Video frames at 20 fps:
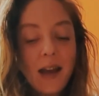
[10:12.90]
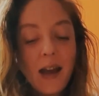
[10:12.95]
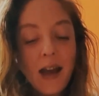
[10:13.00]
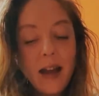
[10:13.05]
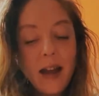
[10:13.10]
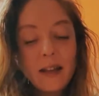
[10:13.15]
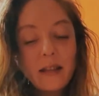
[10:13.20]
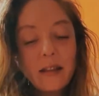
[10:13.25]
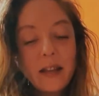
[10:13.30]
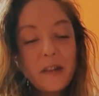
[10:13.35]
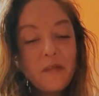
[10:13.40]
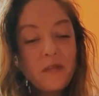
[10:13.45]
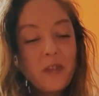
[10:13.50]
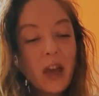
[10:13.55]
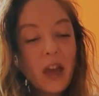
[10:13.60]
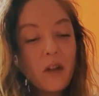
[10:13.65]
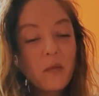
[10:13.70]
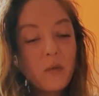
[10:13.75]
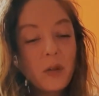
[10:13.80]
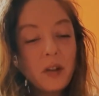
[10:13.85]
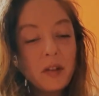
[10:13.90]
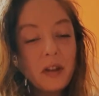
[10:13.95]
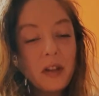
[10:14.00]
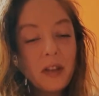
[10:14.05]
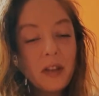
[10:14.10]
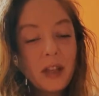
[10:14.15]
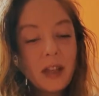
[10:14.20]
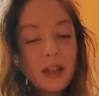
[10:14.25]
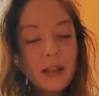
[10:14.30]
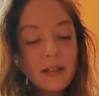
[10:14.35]
I love that. One of the
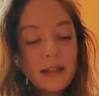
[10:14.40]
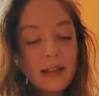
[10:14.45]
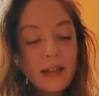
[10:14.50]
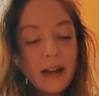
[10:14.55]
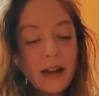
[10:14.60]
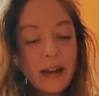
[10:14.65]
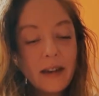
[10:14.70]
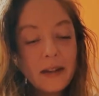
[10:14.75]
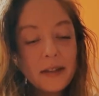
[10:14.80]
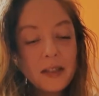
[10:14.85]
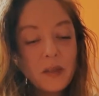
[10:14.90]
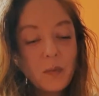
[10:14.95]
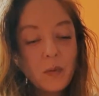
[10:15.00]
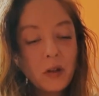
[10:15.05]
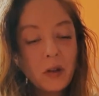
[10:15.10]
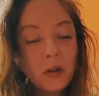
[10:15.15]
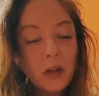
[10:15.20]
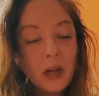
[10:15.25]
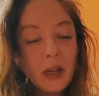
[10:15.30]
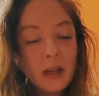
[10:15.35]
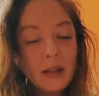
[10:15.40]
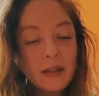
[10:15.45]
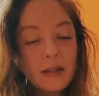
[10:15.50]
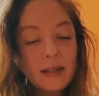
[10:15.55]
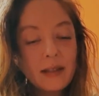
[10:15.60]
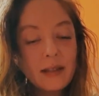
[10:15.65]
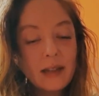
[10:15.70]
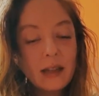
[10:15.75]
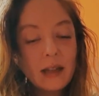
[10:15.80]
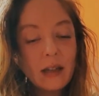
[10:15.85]
things that I
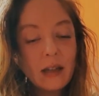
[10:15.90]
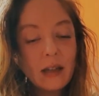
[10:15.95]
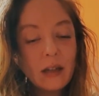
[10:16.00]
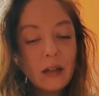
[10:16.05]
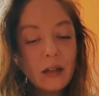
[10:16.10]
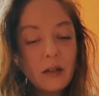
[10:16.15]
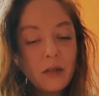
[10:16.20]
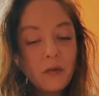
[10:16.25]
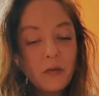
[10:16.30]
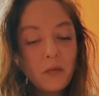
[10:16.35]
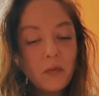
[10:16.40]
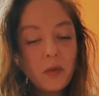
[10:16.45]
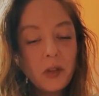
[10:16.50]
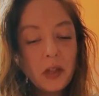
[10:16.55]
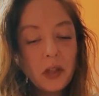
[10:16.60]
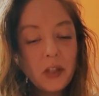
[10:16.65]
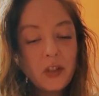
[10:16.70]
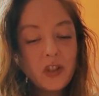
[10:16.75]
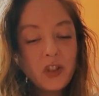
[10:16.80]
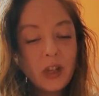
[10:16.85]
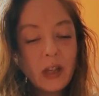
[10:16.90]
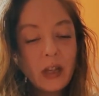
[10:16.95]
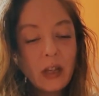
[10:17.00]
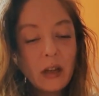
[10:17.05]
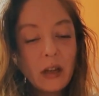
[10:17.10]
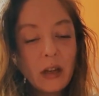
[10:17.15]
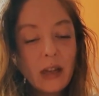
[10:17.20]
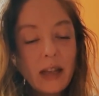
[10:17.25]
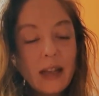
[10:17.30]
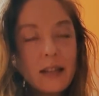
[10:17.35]
experienced in
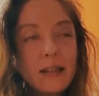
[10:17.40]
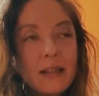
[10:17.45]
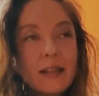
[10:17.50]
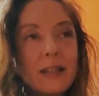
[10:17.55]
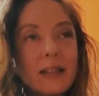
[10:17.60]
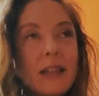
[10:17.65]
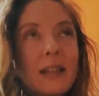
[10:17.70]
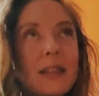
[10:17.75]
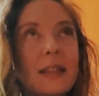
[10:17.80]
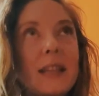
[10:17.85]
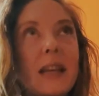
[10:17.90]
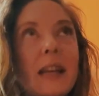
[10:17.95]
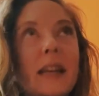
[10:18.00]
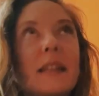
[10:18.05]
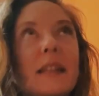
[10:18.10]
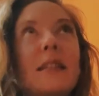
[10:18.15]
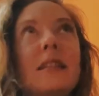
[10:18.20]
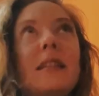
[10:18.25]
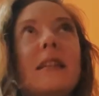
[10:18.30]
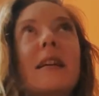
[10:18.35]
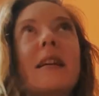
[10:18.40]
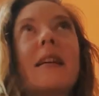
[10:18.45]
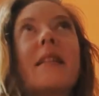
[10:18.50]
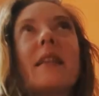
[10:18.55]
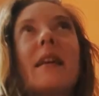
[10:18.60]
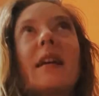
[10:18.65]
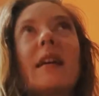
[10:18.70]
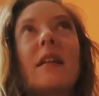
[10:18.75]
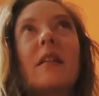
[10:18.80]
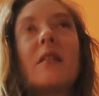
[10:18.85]
religion is this idea
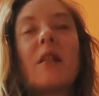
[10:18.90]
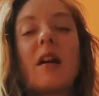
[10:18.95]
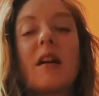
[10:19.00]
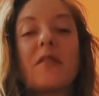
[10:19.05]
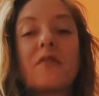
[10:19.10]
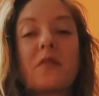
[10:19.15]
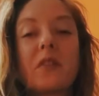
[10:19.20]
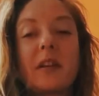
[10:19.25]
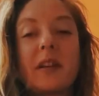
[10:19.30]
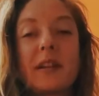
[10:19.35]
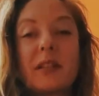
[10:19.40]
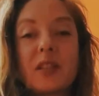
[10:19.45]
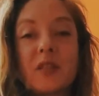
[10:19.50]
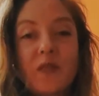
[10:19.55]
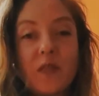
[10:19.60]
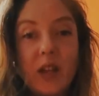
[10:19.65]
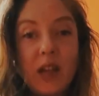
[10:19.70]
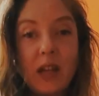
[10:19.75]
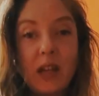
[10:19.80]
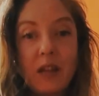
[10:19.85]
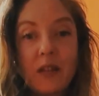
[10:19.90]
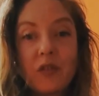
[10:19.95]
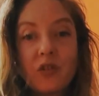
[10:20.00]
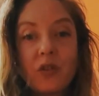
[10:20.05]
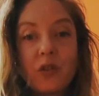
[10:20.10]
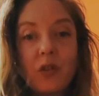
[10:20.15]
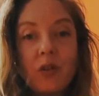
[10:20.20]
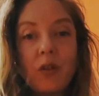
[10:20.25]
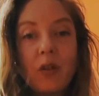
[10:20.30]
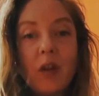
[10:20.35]
that an offering is
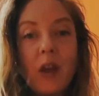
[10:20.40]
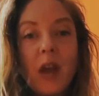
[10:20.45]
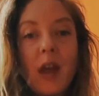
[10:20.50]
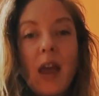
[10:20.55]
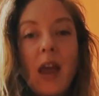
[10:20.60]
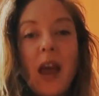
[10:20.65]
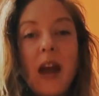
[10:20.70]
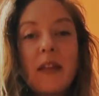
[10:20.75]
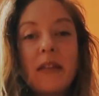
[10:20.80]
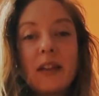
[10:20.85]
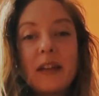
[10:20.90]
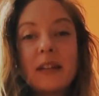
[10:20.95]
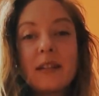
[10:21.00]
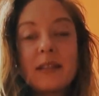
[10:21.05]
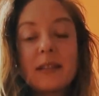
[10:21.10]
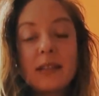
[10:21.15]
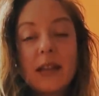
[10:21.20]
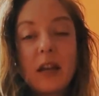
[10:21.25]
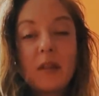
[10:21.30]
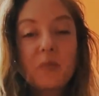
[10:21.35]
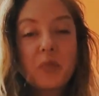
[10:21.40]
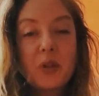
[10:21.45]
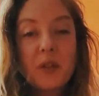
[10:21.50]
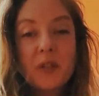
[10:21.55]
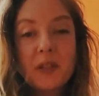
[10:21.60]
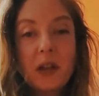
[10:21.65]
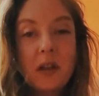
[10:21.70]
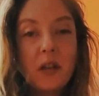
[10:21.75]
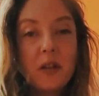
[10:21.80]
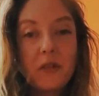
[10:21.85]
financial and that it's
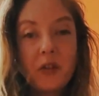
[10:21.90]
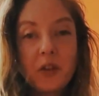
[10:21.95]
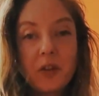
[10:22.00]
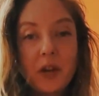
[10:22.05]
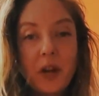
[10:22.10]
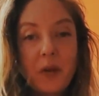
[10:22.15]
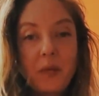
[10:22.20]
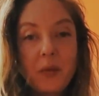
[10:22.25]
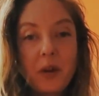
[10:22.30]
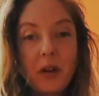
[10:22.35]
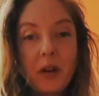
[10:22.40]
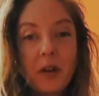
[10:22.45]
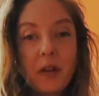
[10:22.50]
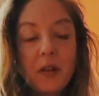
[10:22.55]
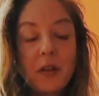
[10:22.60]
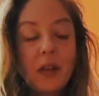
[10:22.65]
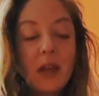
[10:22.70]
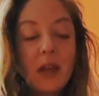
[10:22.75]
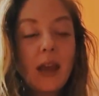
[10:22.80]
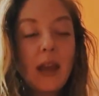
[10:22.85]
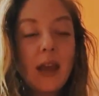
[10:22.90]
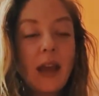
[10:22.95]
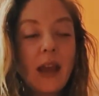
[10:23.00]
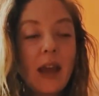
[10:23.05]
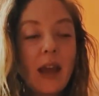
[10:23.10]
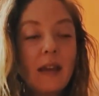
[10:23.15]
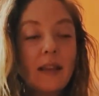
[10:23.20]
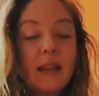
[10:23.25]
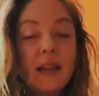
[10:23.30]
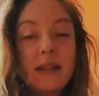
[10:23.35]
10% of your net worth.
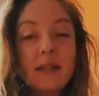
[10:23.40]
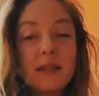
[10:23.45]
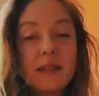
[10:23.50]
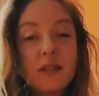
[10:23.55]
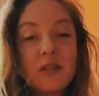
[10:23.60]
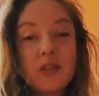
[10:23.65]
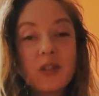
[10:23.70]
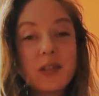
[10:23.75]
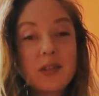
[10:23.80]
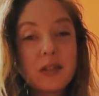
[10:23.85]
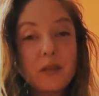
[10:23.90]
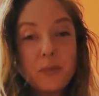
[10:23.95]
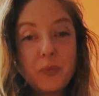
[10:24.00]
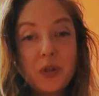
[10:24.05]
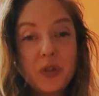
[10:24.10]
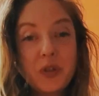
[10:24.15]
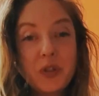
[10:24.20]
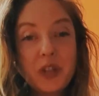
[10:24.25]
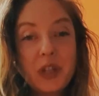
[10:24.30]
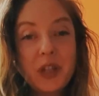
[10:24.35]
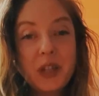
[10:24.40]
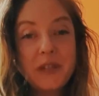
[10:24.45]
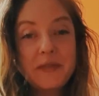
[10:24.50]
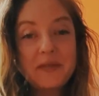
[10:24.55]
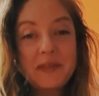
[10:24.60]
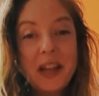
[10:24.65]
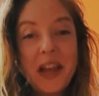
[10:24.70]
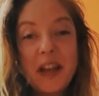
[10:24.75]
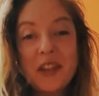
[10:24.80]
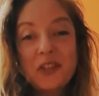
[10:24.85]
And that's just some bullshit.
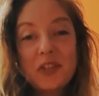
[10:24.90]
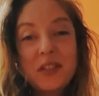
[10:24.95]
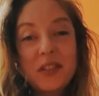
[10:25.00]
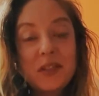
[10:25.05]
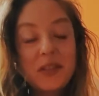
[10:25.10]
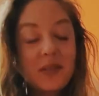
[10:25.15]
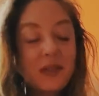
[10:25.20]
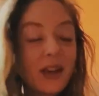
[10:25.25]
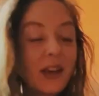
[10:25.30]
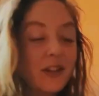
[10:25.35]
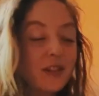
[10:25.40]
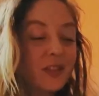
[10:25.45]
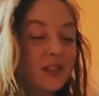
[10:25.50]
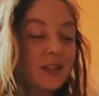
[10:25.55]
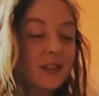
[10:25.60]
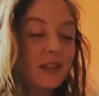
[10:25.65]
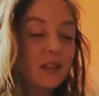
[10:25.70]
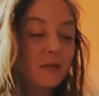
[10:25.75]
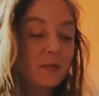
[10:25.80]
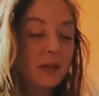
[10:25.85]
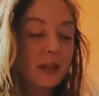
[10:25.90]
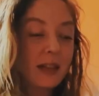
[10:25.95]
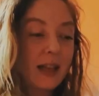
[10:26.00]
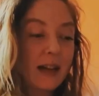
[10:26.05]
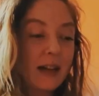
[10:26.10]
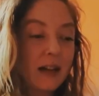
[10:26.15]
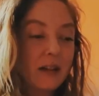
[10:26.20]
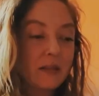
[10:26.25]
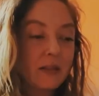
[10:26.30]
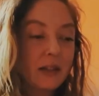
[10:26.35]
I just need to put
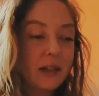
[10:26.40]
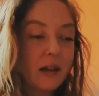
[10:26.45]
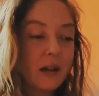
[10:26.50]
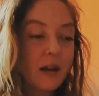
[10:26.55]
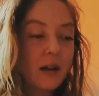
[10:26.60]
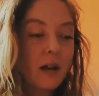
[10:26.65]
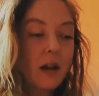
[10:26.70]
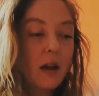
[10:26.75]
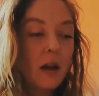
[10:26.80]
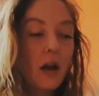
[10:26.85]
that out there.